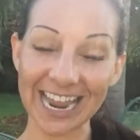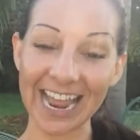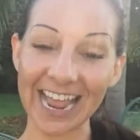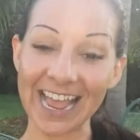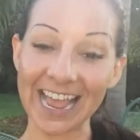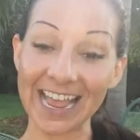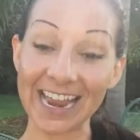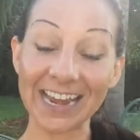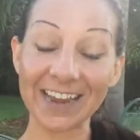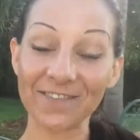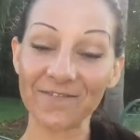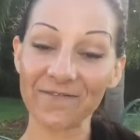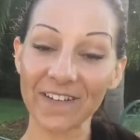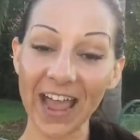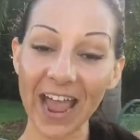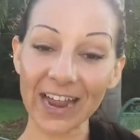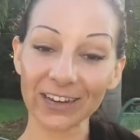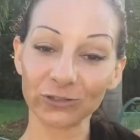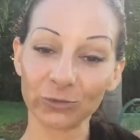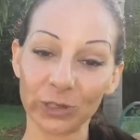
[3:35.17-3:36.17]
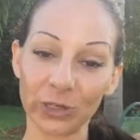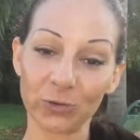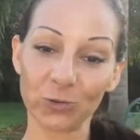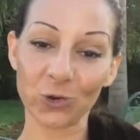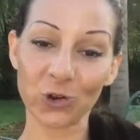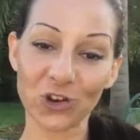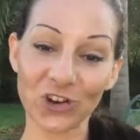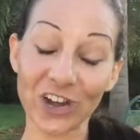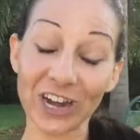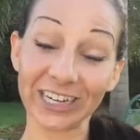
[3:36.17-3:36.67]
And in fact, we
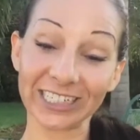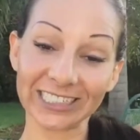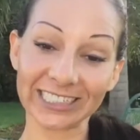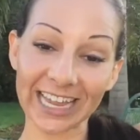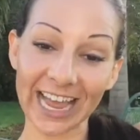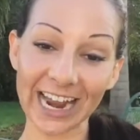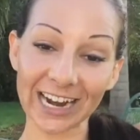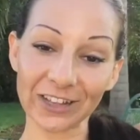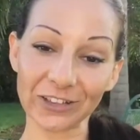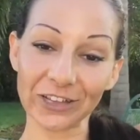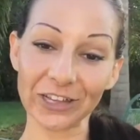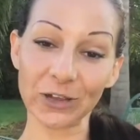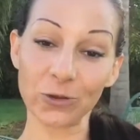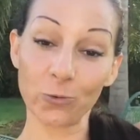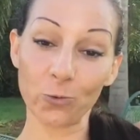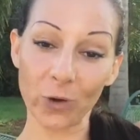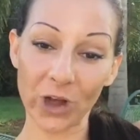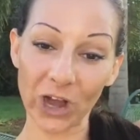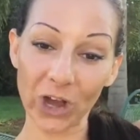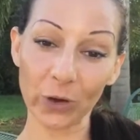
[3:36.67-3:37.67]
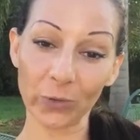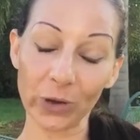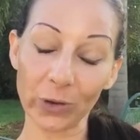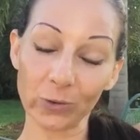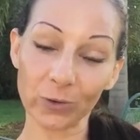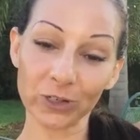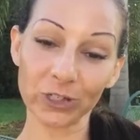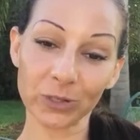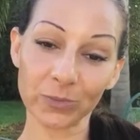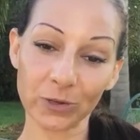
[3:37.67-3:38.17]
were exactly where we
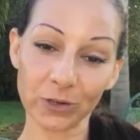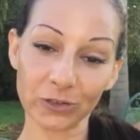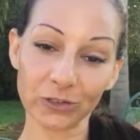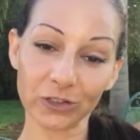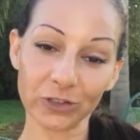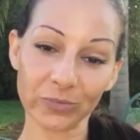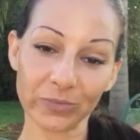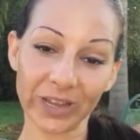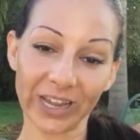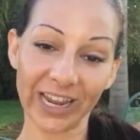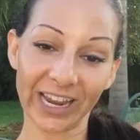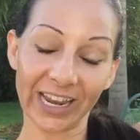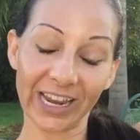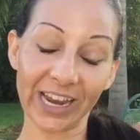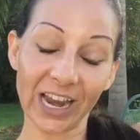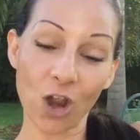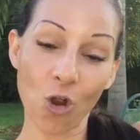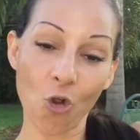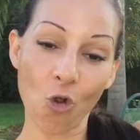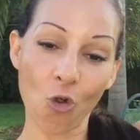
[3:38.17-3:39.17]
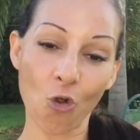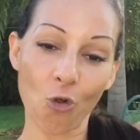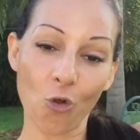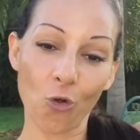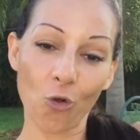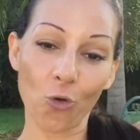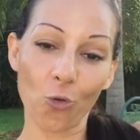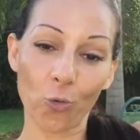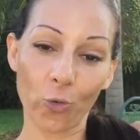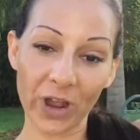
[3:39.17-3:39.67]
were supposed to be
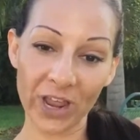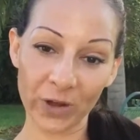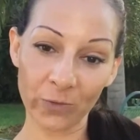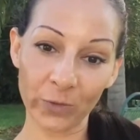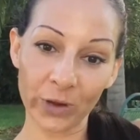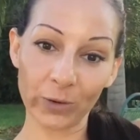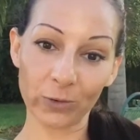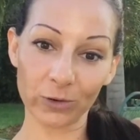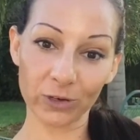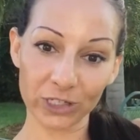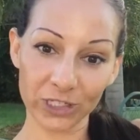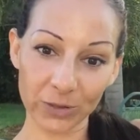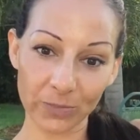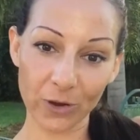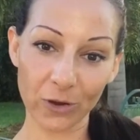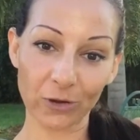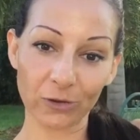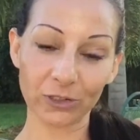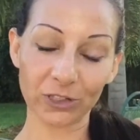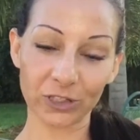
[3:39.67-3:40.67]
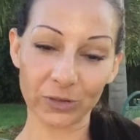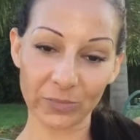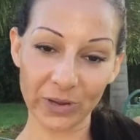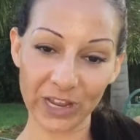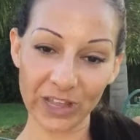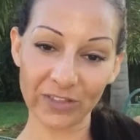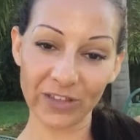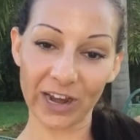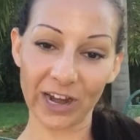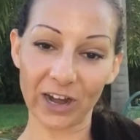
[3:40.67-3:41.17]
when we were supposed to
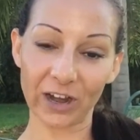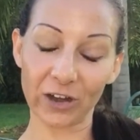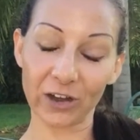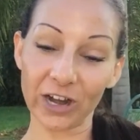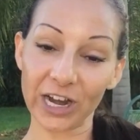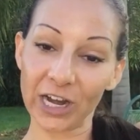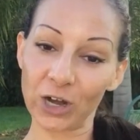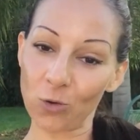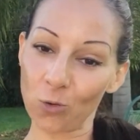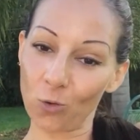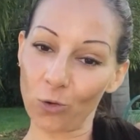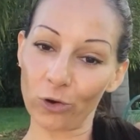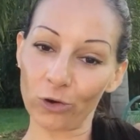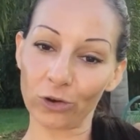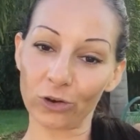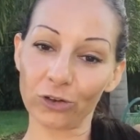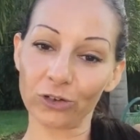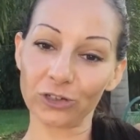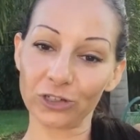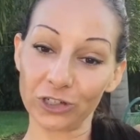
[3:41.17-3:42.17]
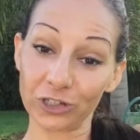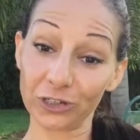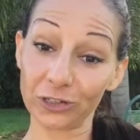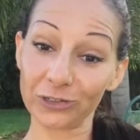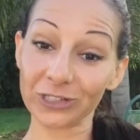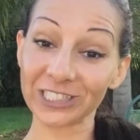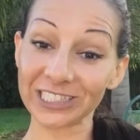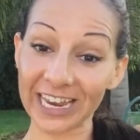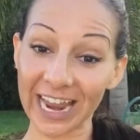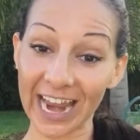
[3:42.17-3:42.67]
be there in order
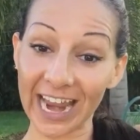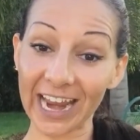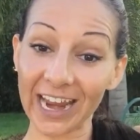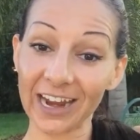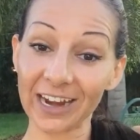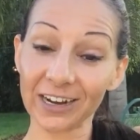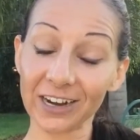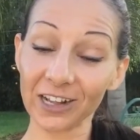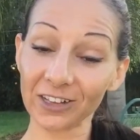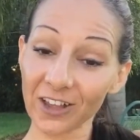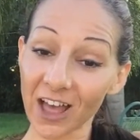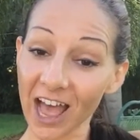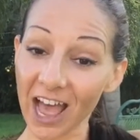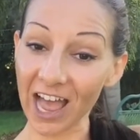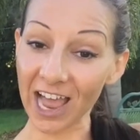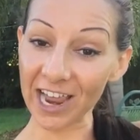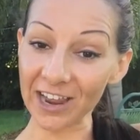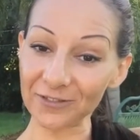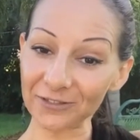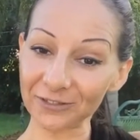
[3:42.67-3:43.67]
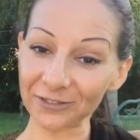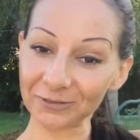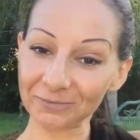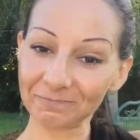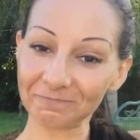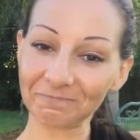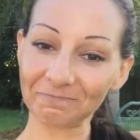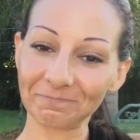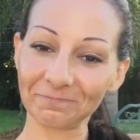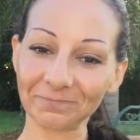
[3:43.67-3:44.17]
to stay alive
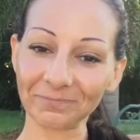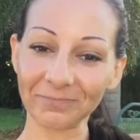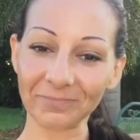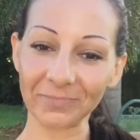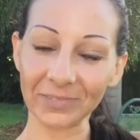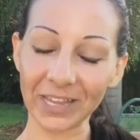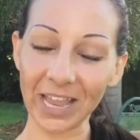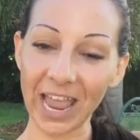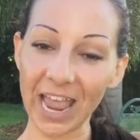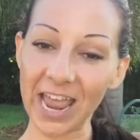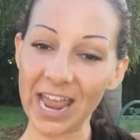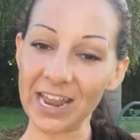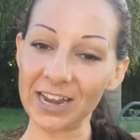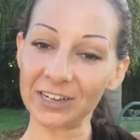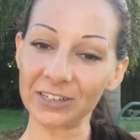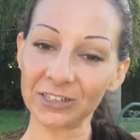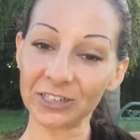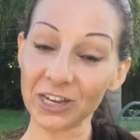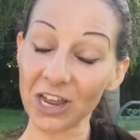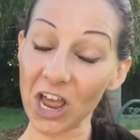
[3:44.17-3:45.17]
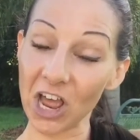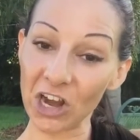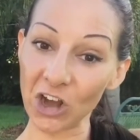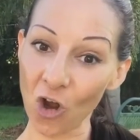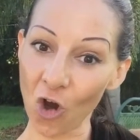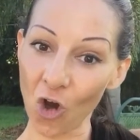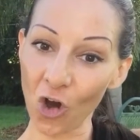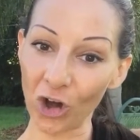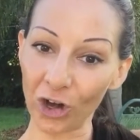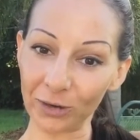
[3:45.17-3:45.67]
and
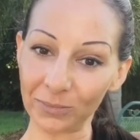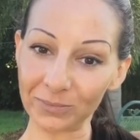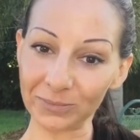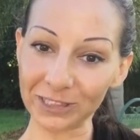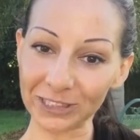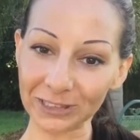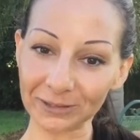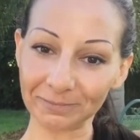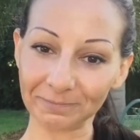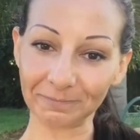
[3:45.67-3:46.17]
unharmed.